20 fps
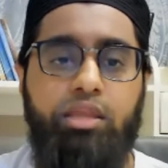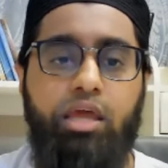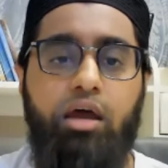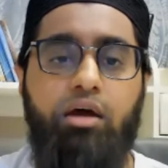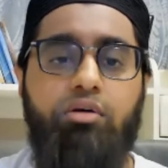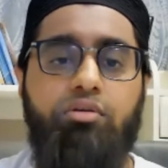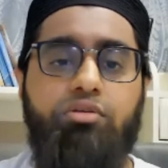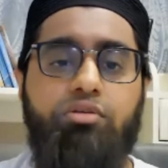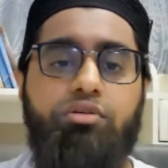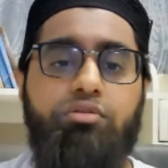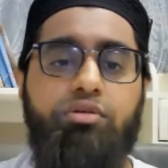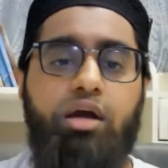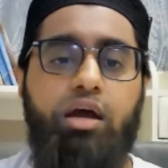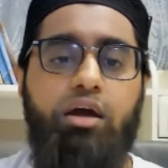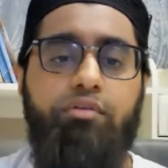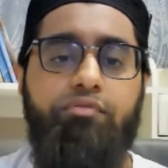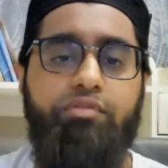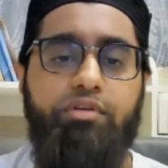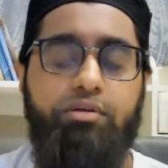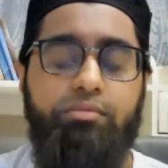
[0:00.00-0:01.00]
Now you
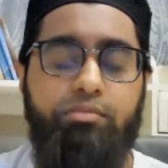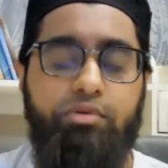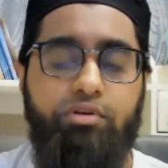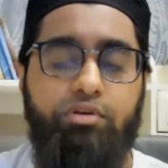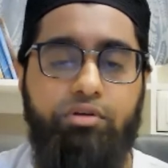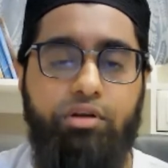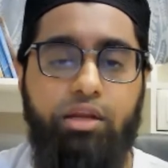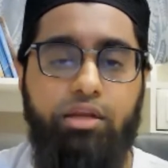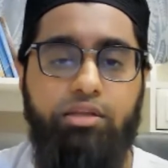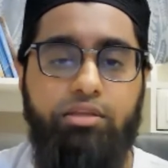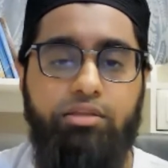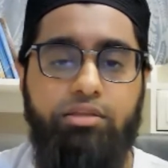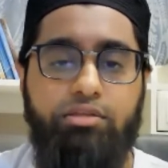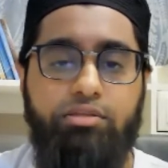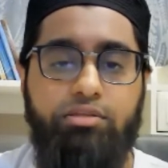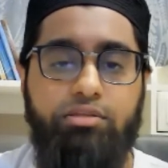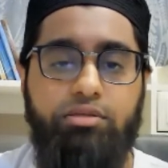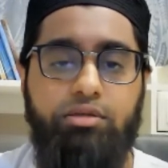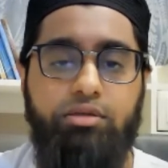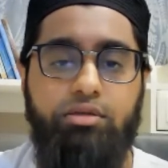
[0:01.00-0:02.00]
have created
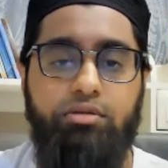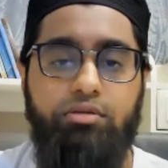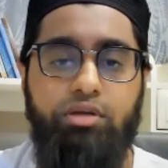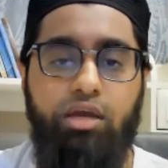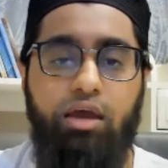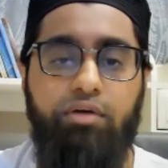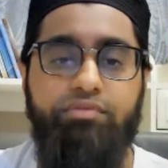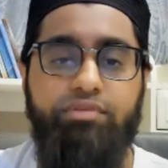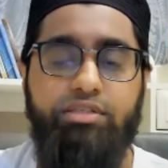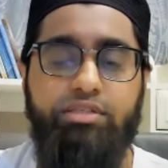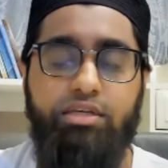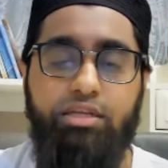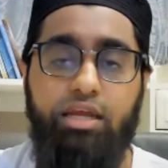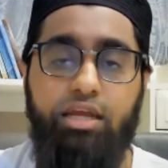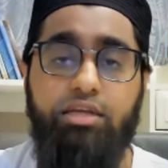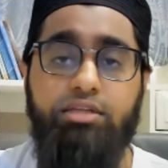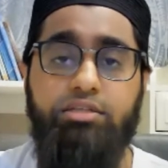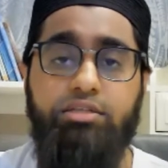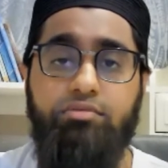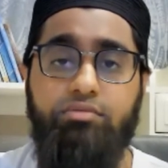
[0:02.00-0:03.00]
this, you have this
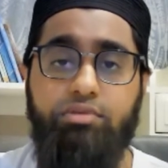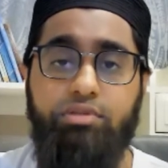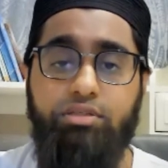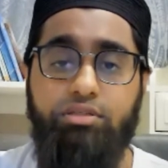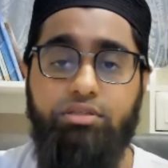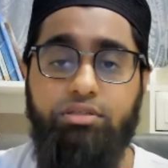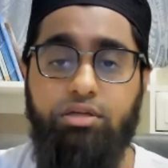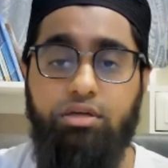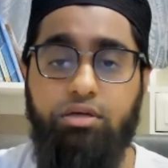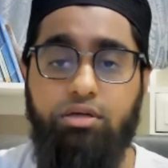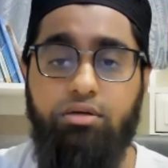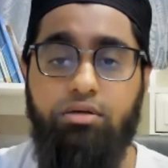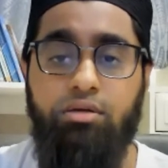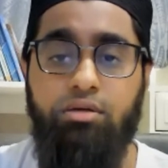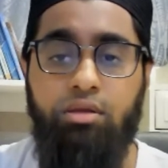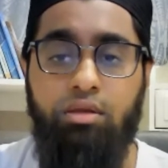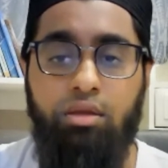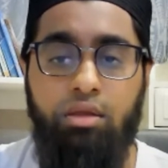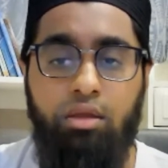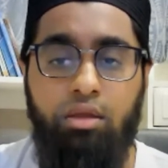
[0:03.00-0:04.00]
connection with this shaykh.
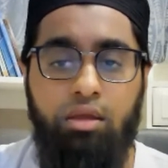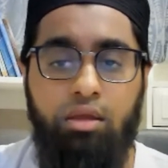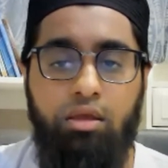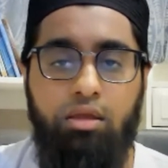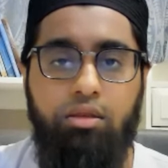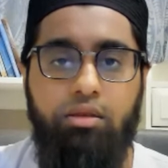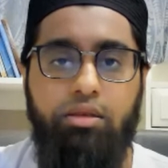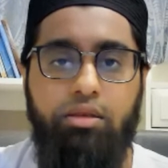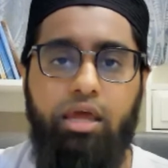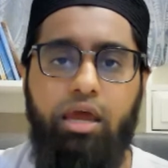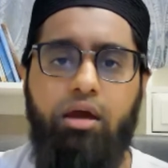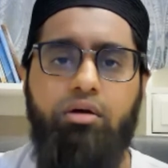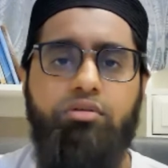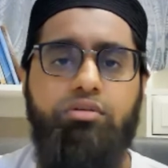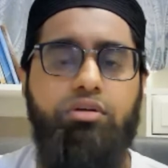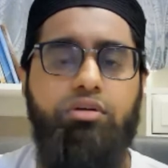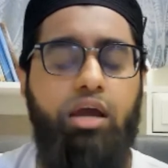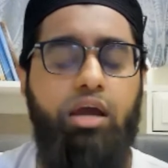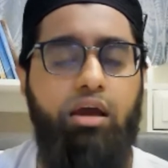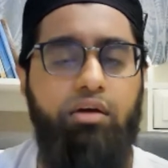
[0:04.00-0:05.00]

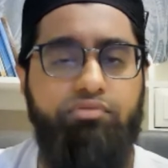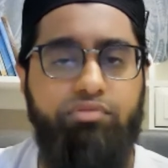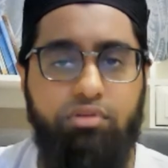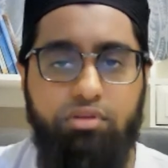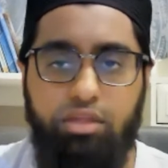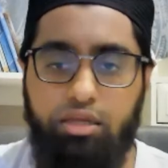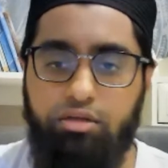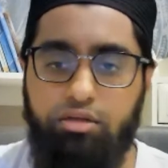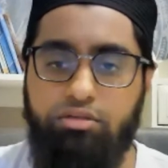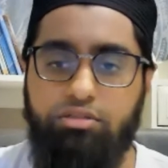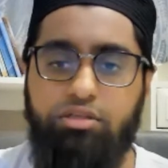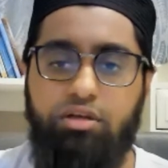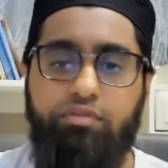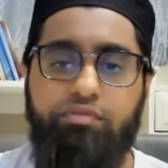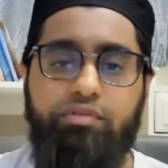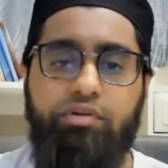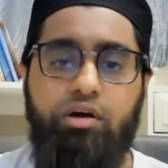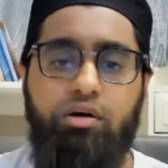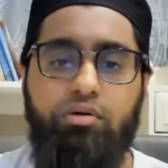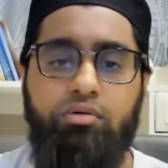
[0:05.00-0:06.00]
Now you have to let
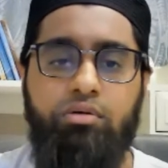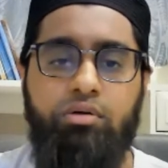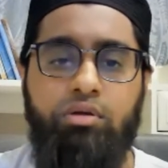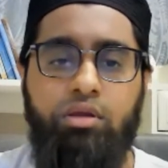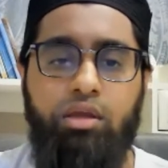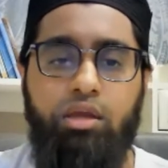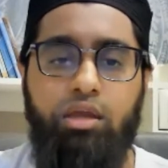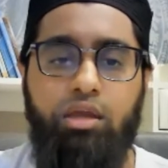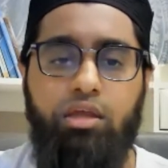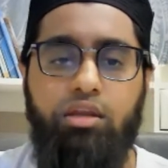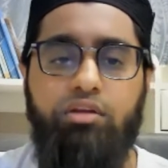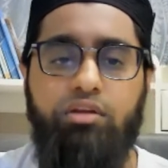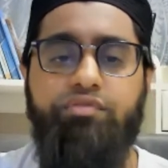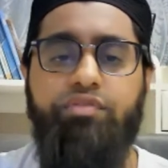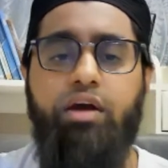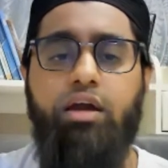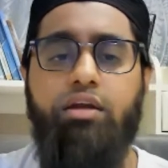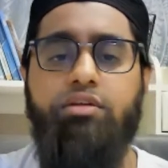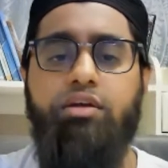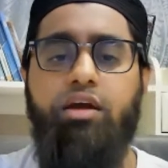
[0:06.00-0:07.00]
yourself go. And in
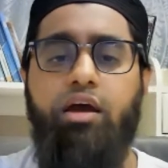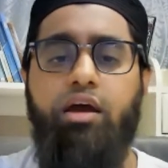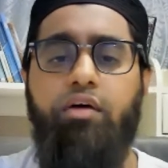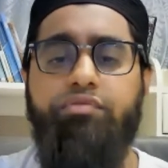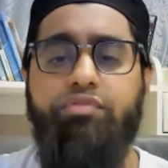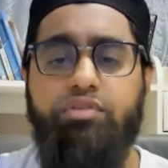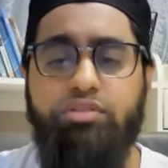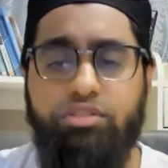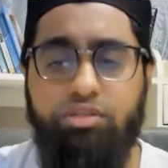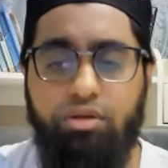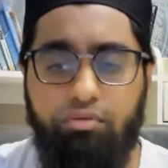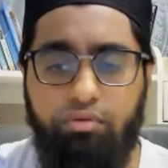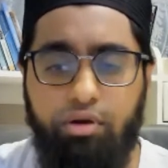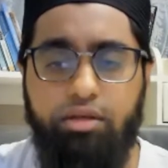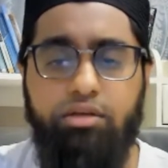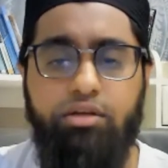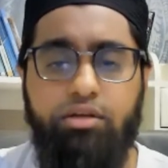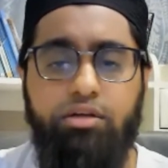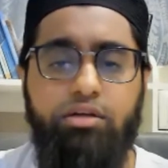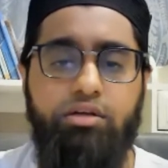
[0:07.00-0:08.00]
fact, you have to
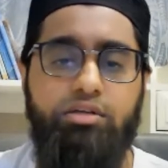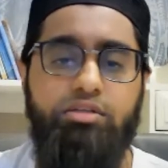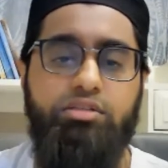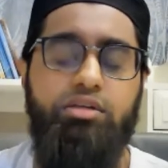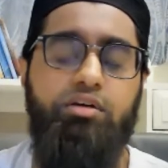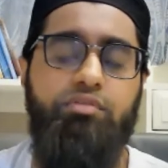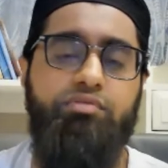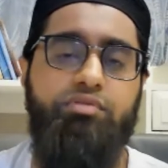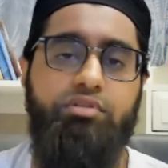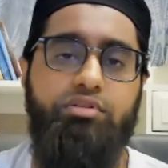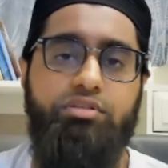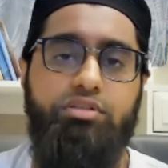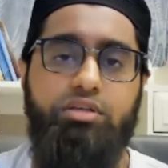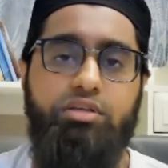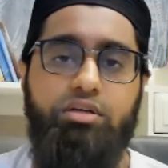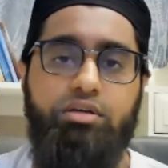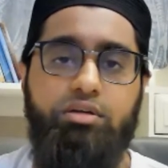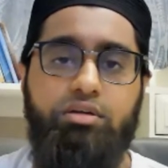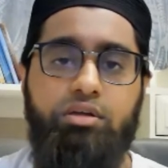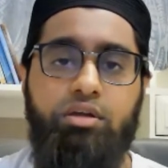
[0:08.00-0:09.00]
surrender yourself to the
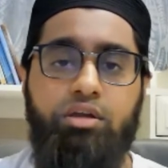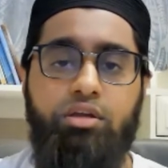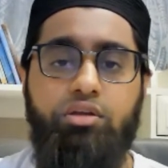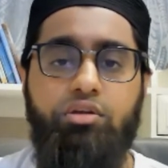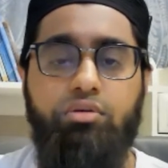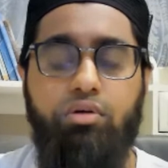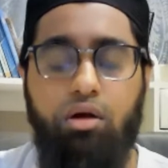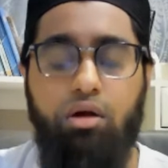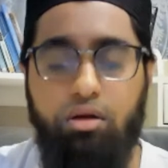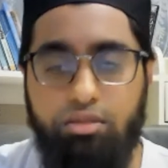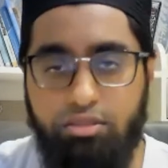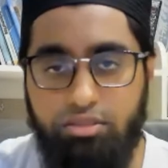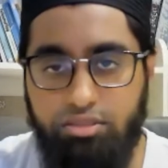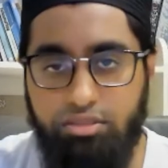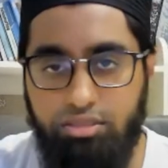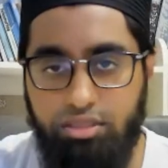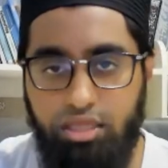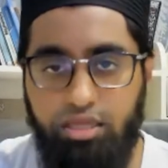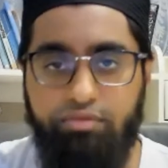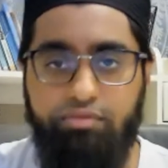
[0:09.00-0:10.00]
shaykh. You are the
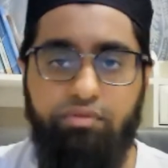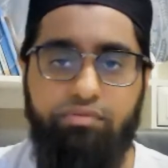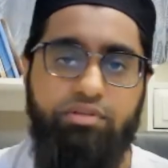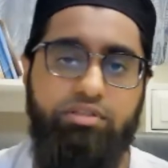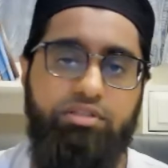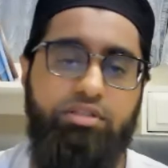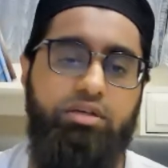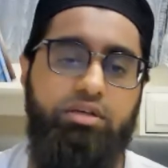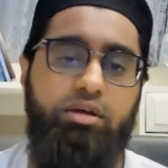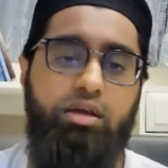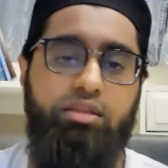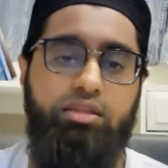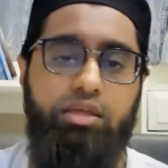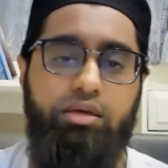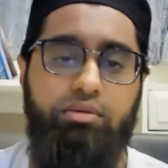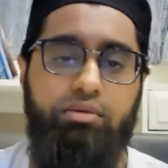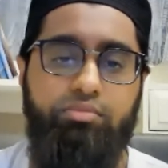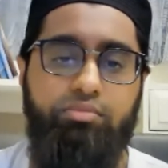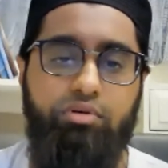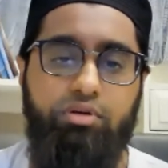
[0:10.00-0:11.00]
slave of the shaykh
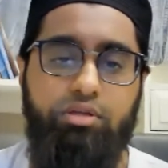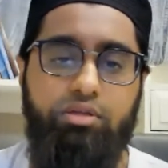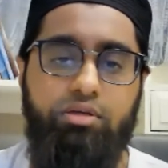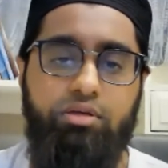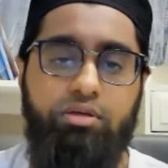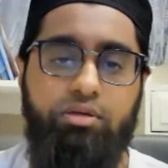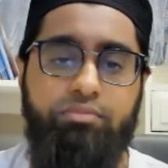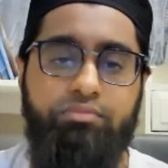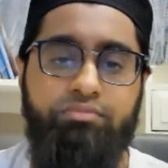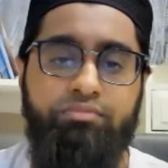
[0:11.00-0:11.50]
at that point.